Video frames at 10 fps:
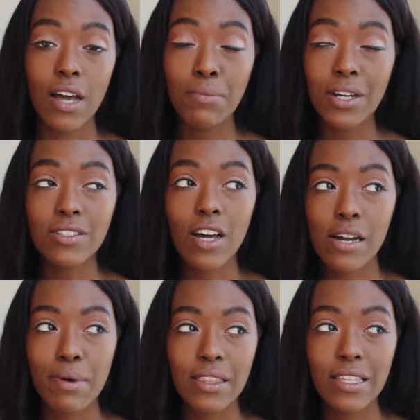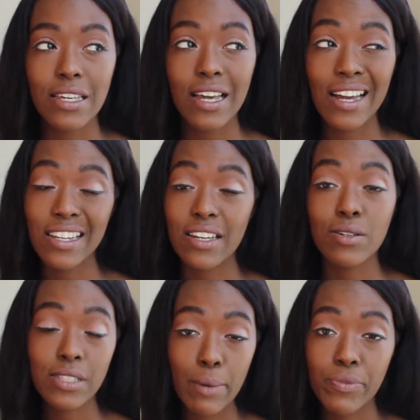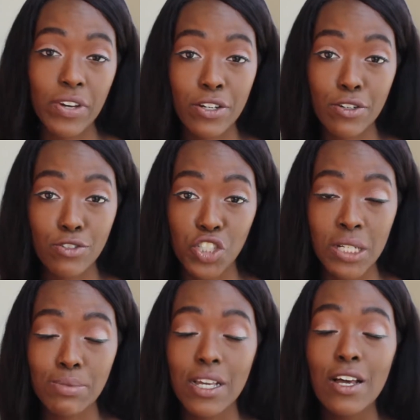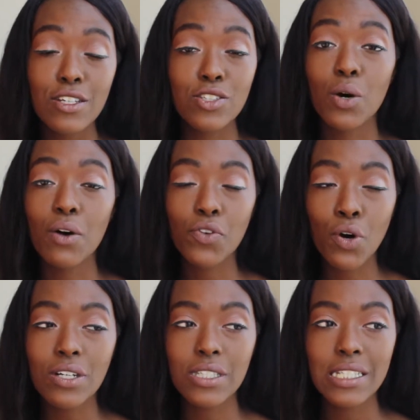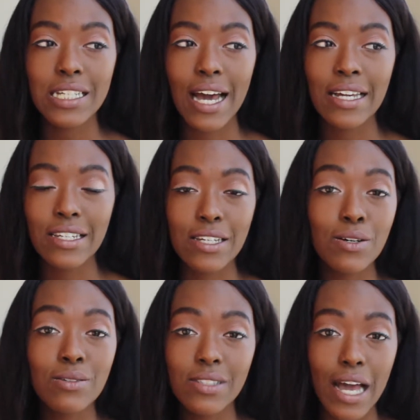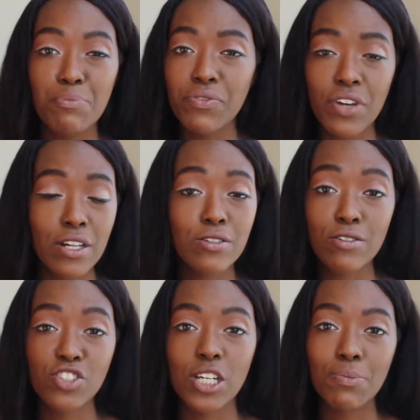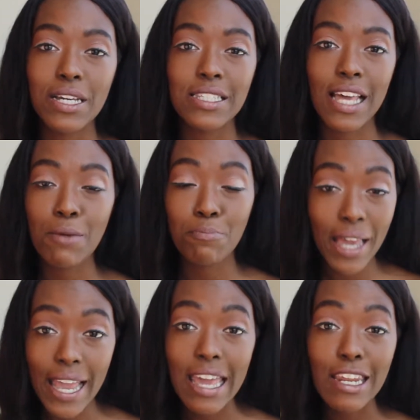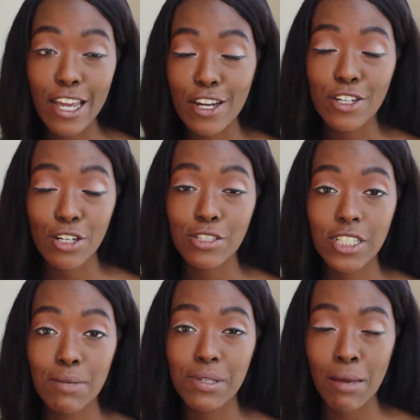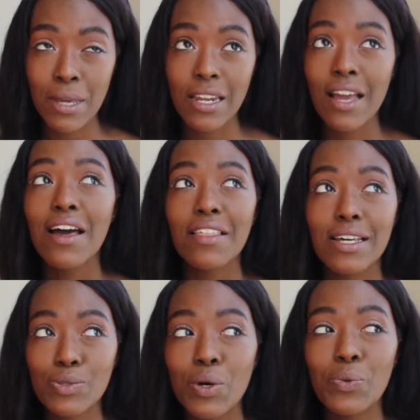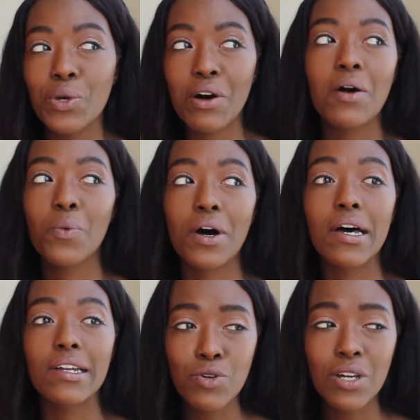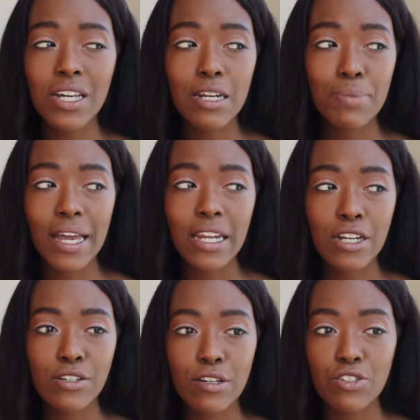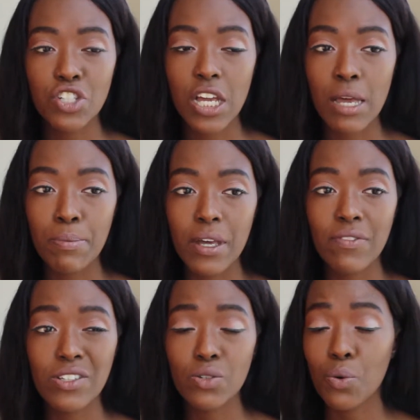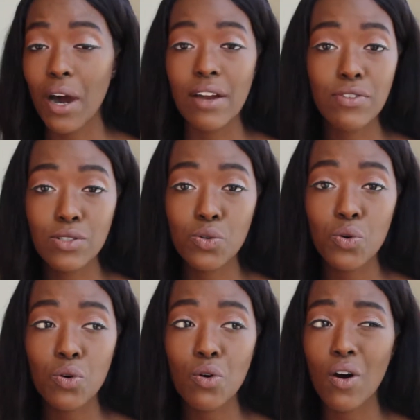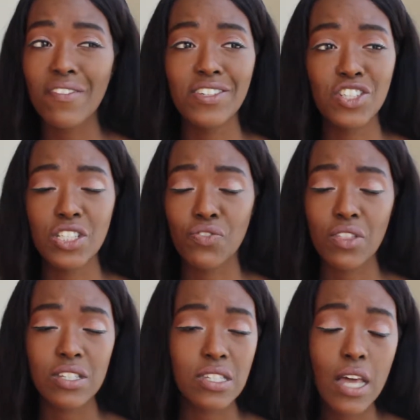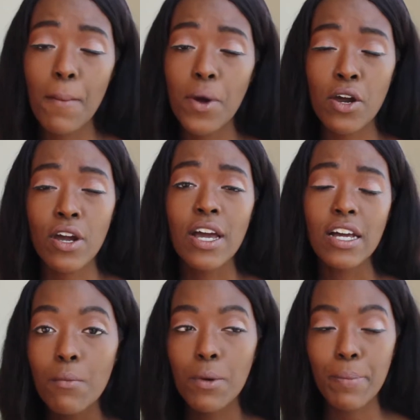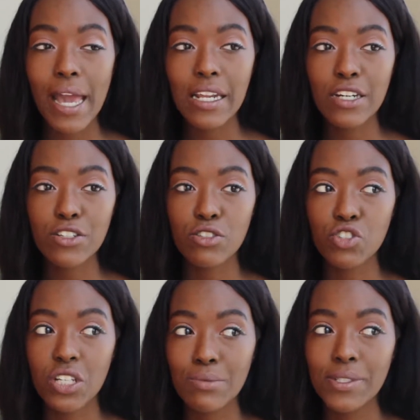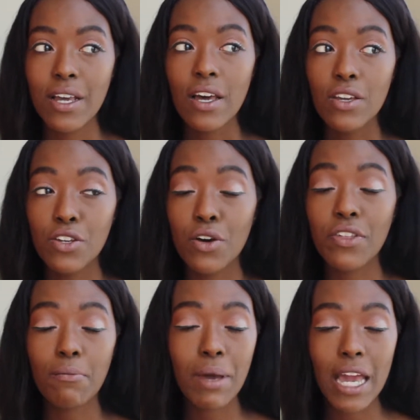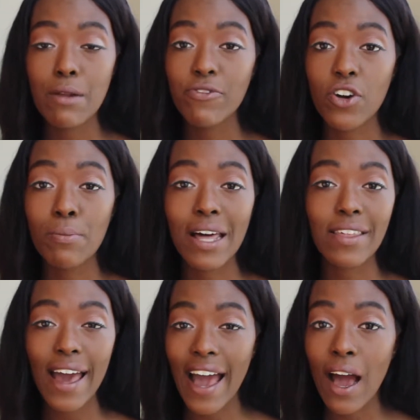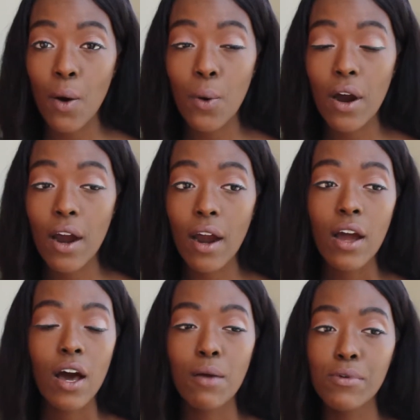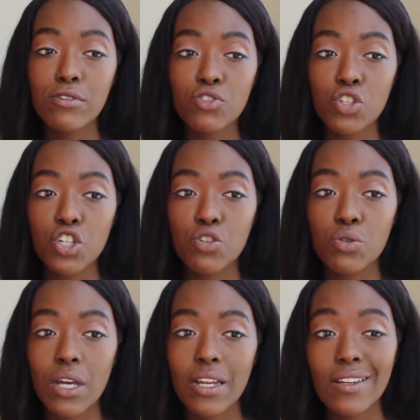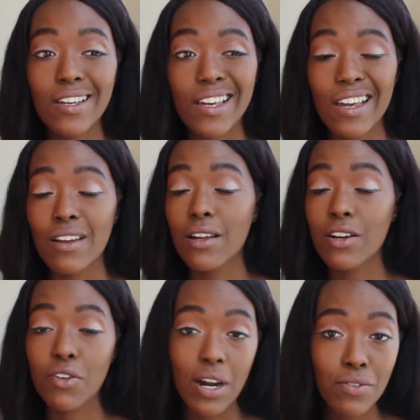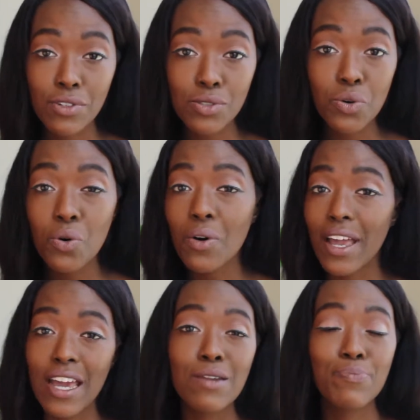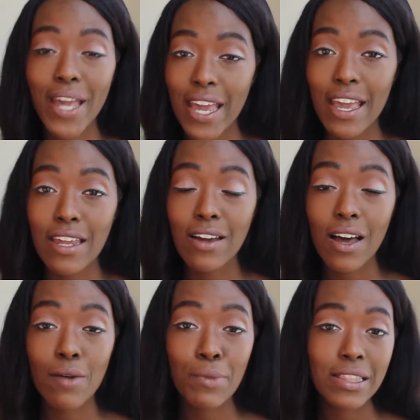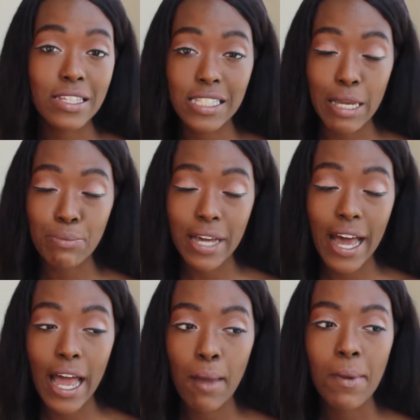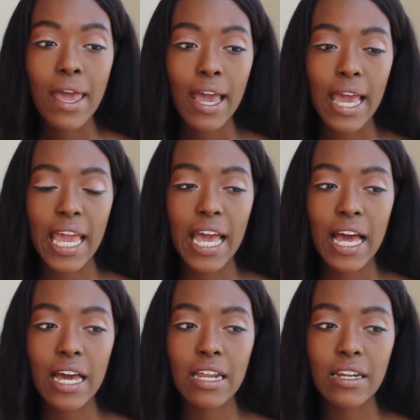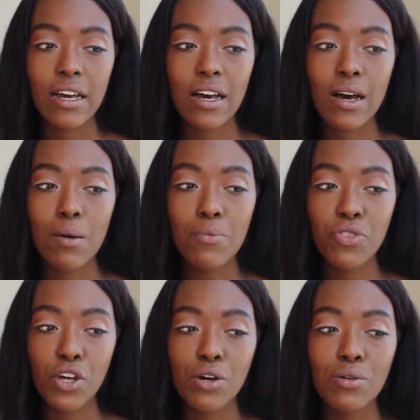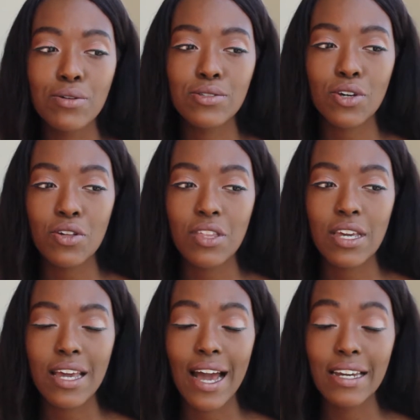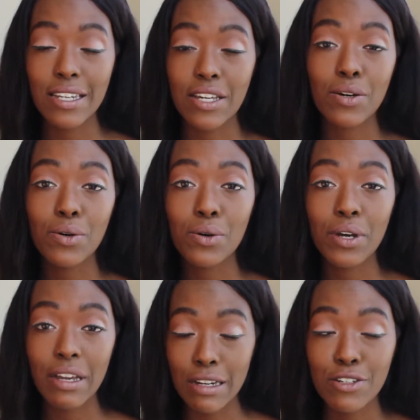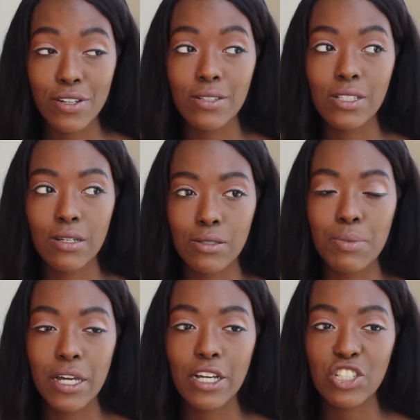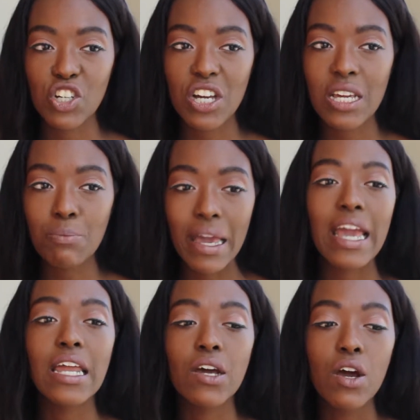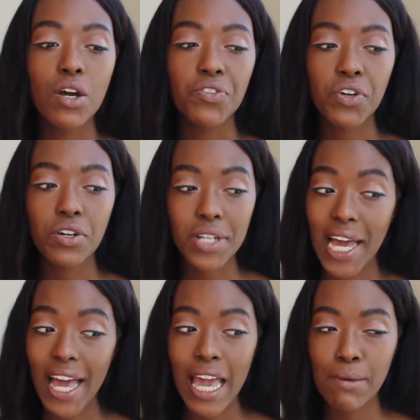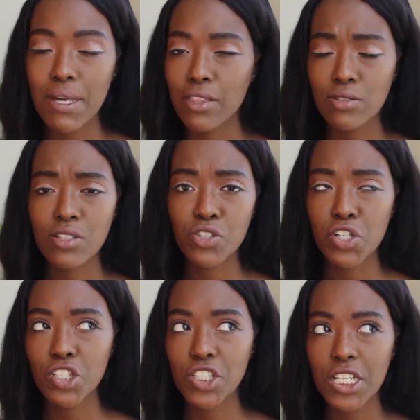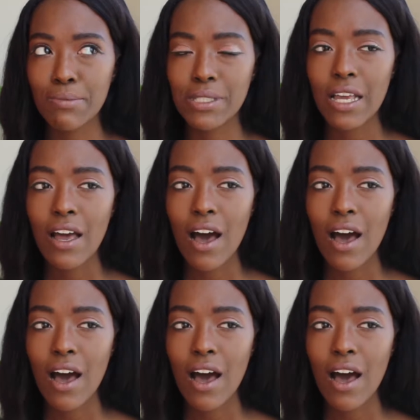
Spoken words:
I'm going to talk about the ideal type of internships. So of course the ideal type of internship is a paid internship. I mean, that's what we all want. You can get a paid internship if it's required for school or if it's just for the summer. But paid internships, you know, they're paid for by the hour. Usually you can get credit for school and paid at the same time, and those are the ideal internships because you're getting paid for your time. And those internships